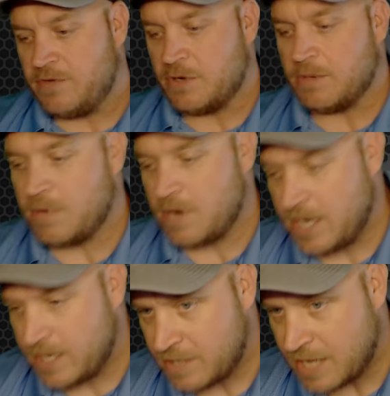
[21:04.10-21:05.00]

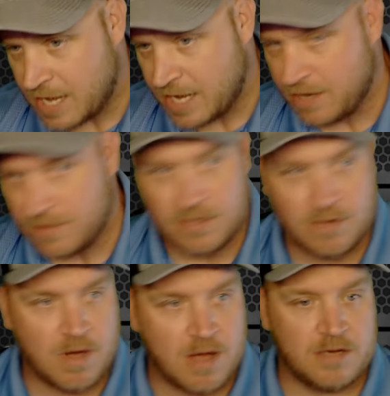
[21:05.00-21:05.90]
brand higher than the
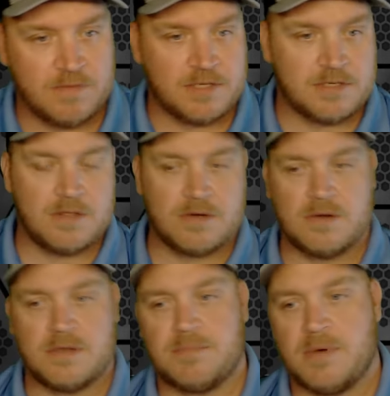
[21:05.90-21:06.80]
quality of this other
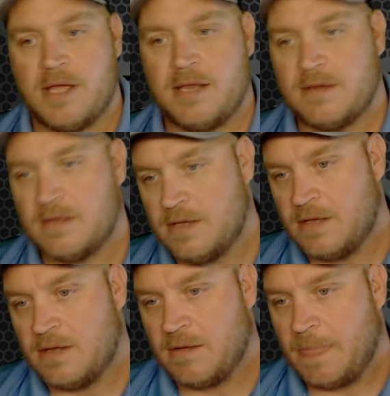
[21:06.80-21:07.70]
girl's brand?
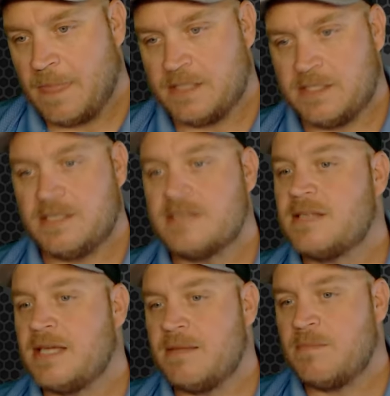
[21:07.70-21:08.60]
Is it the
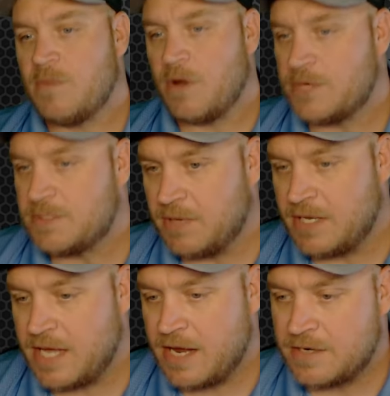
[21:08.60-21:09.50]
same? Are we splitting
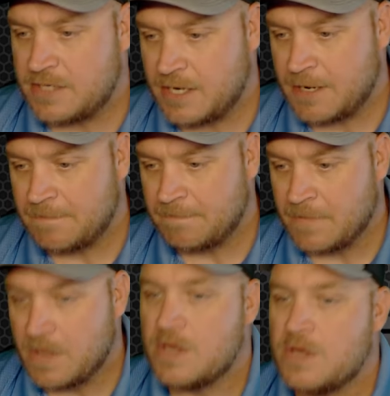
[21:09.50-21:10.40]
hairs here?
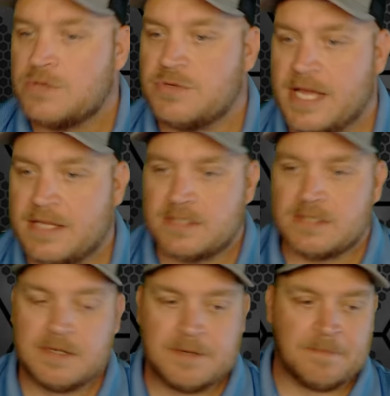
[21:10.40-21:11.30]
So that's
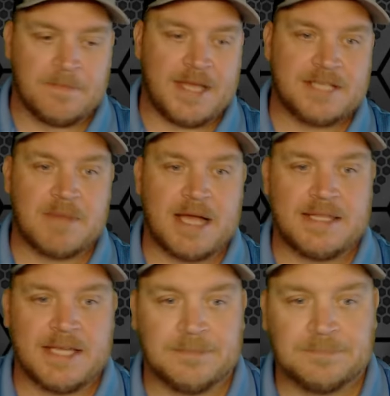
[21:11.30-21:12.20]
my
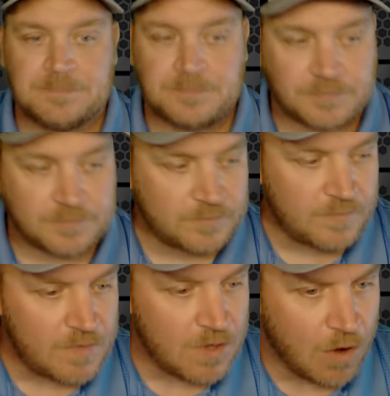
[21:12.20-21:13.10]
thing
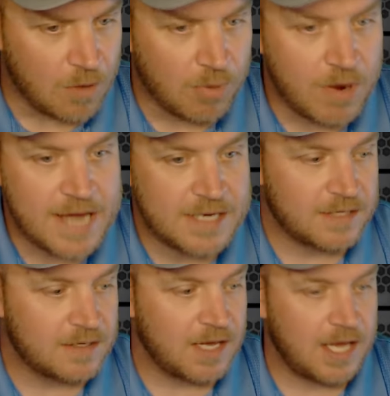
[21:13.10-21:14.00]
on branding
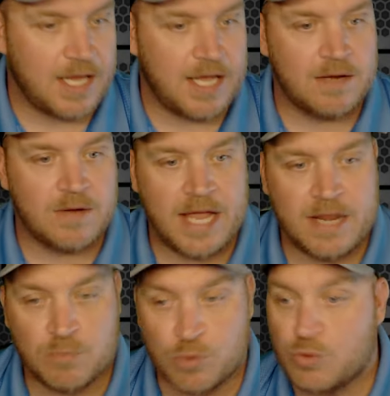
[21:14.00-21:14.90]
and
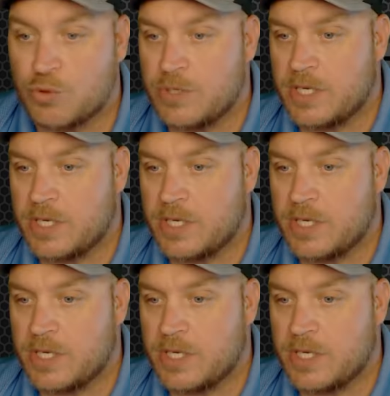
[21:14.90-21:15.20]
recruiting.